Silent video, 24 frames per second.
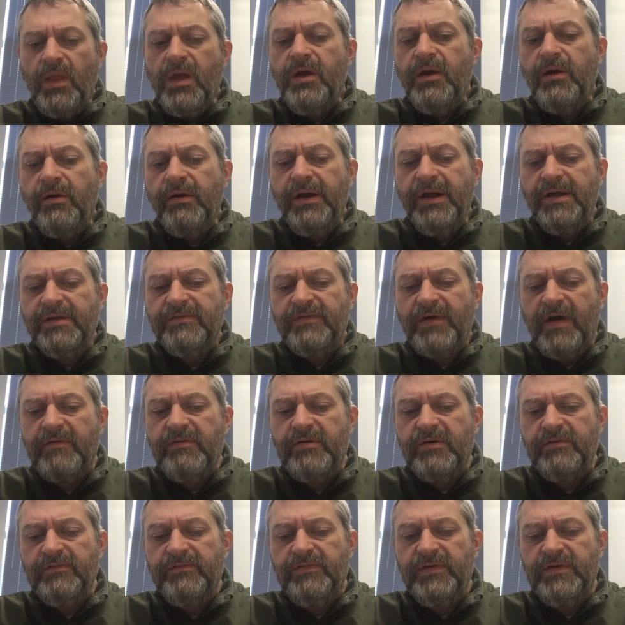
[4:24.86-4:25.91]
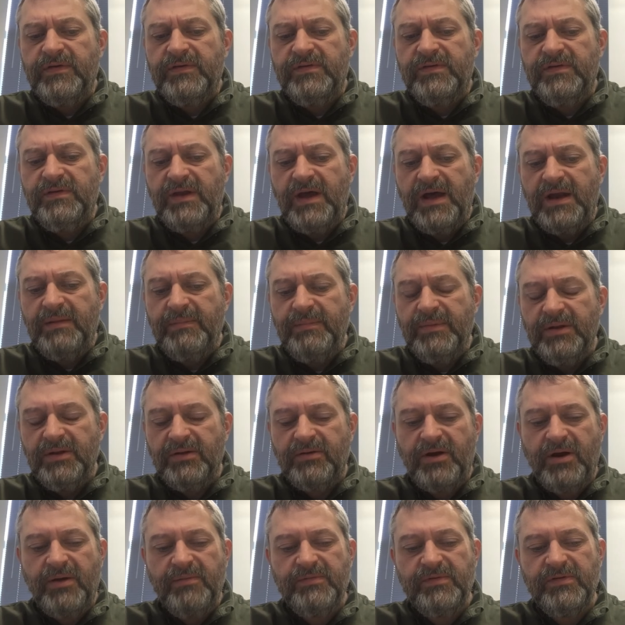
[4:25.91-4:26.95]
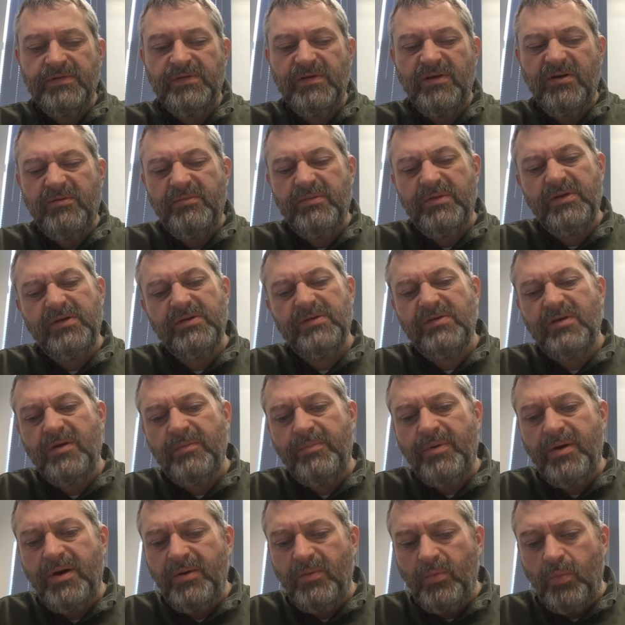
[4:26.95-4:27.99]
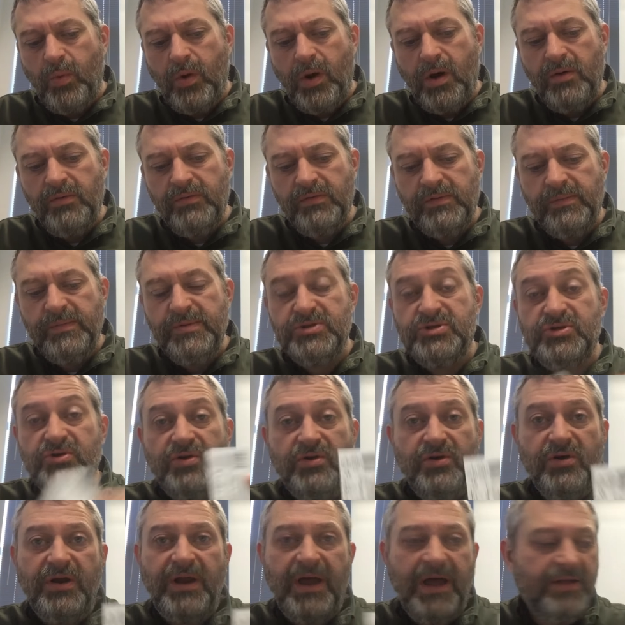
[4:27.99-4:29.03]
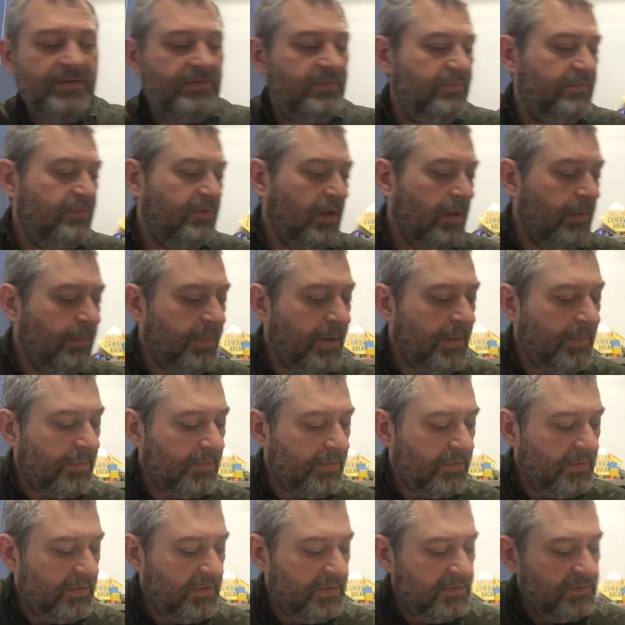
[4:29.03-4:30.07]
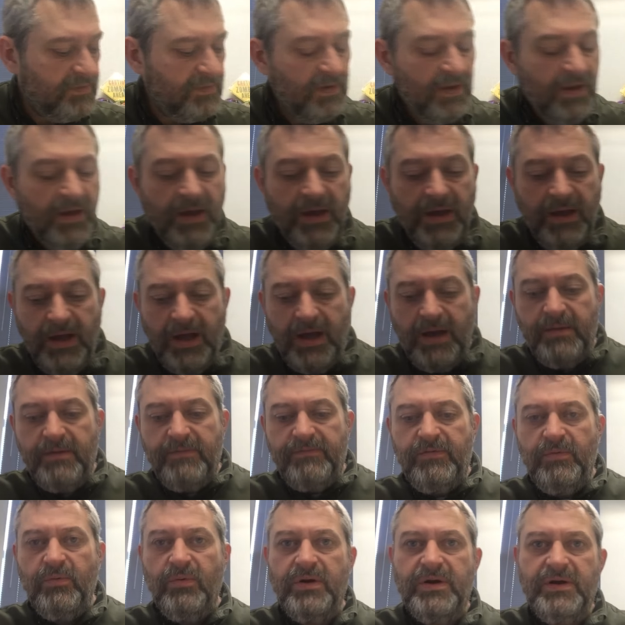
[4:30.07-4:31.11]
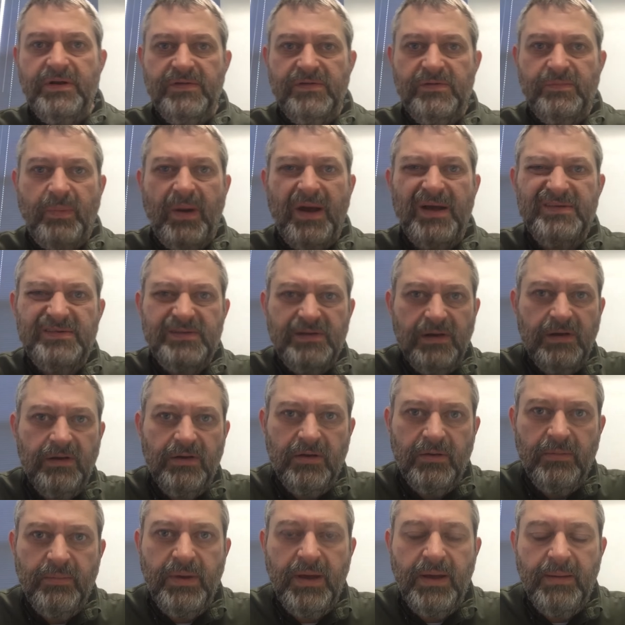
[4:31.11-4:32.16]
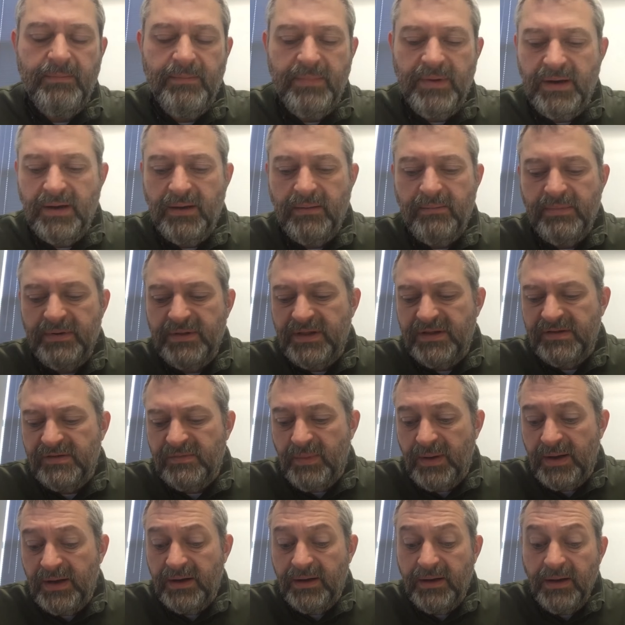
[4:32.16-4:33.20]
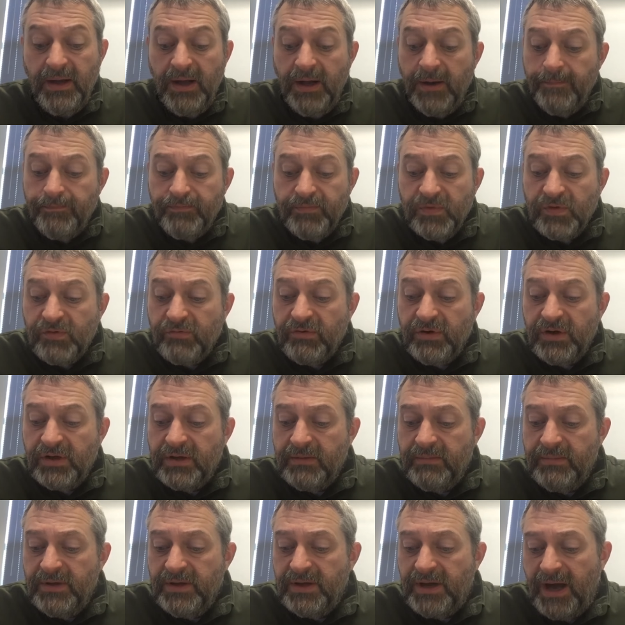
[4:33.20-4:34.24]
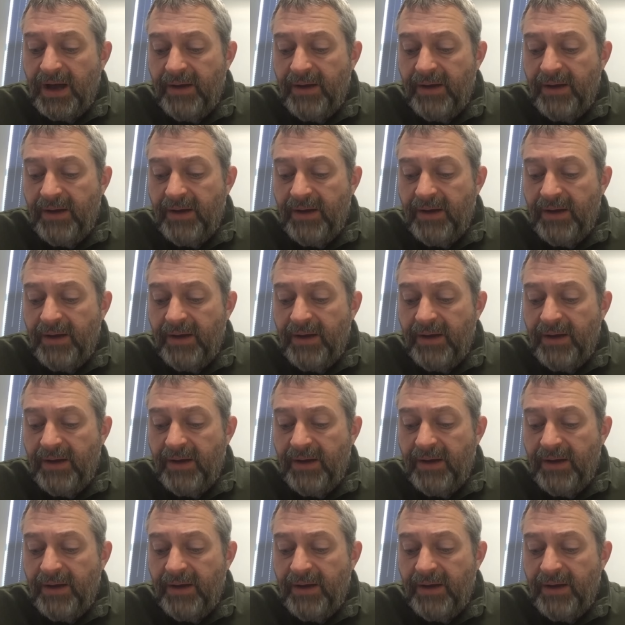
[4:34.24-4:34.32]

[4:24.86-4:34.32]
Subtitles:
It already has 590 milligrams of sodium in there, so I probably won't, but you could add some salt and pepper to this if you wanted to spice it a little bit, but that's about it. It's a really good meal.